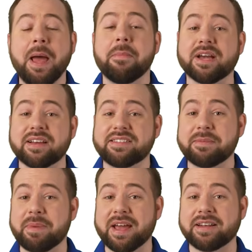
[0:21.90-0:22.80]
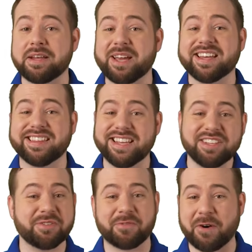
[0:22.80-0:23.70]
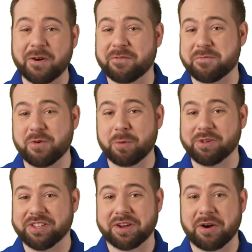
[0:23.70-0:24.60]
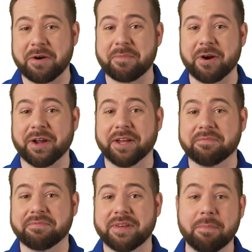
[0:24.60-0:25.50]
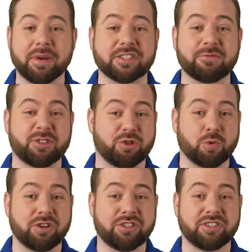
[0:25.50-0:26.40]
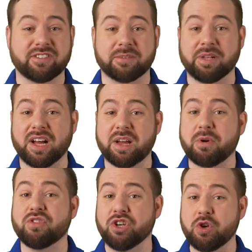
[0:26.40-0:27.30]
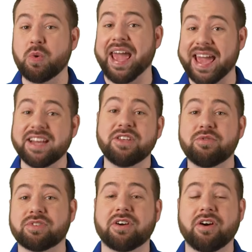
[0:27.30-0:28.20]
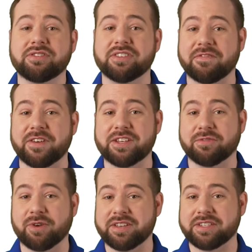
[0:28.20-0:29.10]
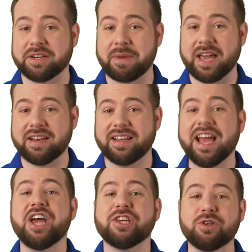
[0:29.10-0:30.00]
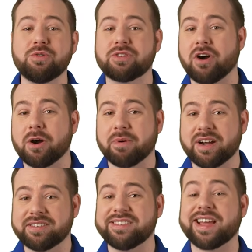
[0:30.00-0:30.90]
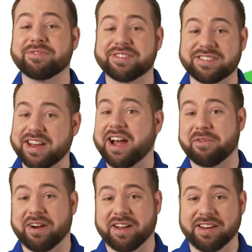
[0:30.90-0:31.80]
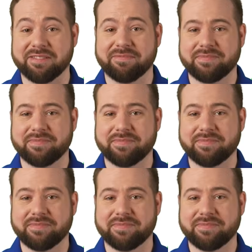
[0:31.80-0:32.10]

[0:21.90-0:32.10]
Because of the pandemic, things are far from normal in the car market. Because of a shortage in the supply of both new and used cars in the face of rising demand, used car prices have skyrocketed.